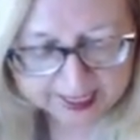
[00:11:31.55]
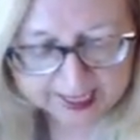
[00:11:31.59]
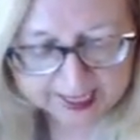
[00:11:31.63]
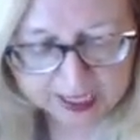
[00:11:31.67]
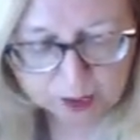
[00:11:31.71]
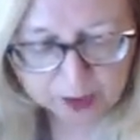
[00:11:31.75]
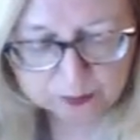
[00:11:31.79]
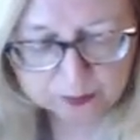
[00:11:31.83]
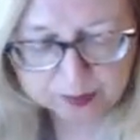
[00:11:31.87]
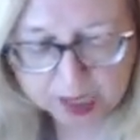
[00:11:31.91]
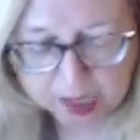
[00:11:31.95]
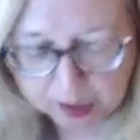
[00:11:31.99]

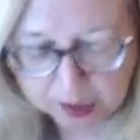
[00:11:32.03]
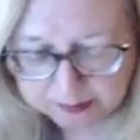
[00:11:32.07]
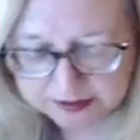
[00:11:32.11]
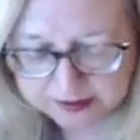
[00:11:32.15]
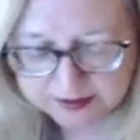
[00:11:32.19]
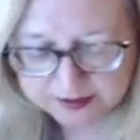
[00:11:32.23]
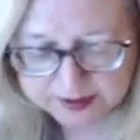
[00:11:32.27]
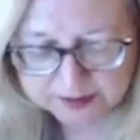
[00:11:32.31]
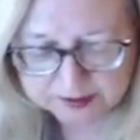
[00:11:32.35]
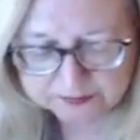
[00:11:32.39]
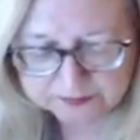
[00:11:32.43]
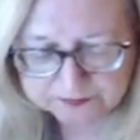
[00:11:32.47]
Obama's
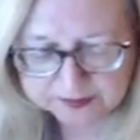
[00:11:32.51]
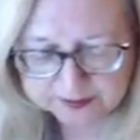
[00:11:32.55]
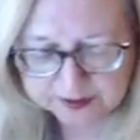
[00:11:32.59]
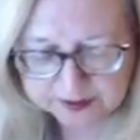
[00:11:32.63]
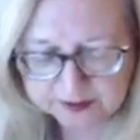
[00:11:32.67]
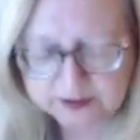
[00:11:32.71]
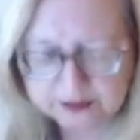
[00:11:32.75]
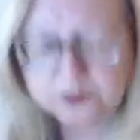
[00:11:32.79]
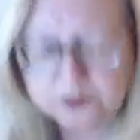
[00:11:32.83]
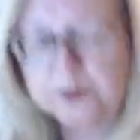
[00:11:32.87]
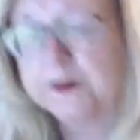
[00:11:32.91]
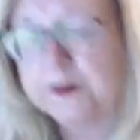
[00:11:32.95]

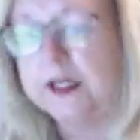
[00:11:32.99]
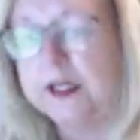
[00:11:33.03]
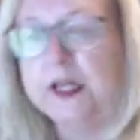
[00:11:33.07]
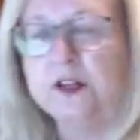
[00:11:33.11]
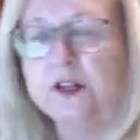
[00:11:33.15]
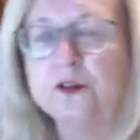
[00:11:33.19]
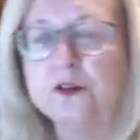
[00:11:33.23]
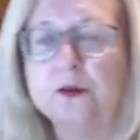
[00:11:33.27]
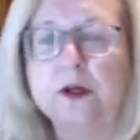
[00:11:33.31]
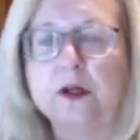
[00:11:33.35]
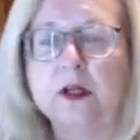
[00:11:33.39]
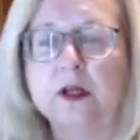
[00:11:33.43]
interference with
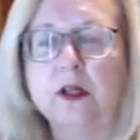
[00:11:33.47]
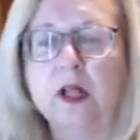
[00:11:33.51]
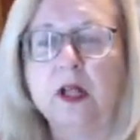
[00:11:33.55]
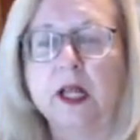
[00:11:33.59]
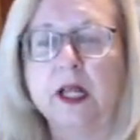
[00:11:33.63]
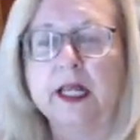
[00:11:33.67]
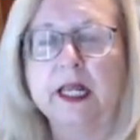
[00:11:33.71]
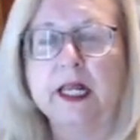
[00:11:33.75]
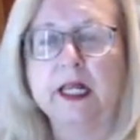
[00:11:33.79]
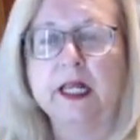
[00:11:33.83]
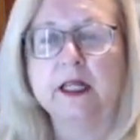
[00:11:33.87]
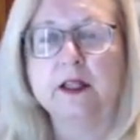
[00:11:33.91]
Israel
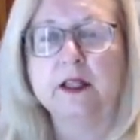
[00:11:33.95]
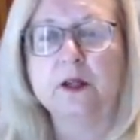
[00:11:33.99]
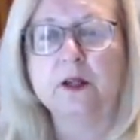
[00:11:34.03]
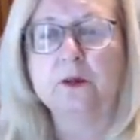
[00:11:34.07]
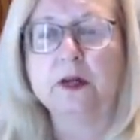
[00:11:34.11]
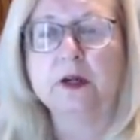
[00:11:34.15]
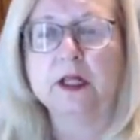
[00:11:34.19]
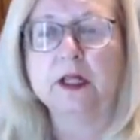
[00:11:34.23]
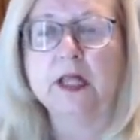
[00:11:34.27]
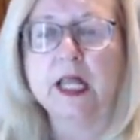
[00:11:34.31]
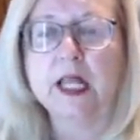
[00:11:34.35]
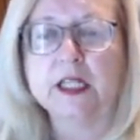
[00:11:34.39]
again in the
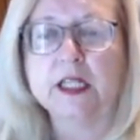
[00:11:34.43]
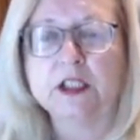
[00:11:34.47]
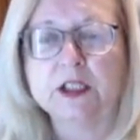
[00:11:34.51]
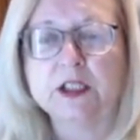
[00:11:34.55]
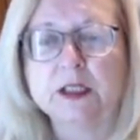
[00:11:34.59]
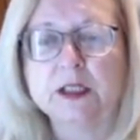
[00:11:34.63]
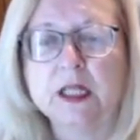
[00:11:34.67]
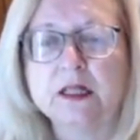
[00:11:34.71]
re-election.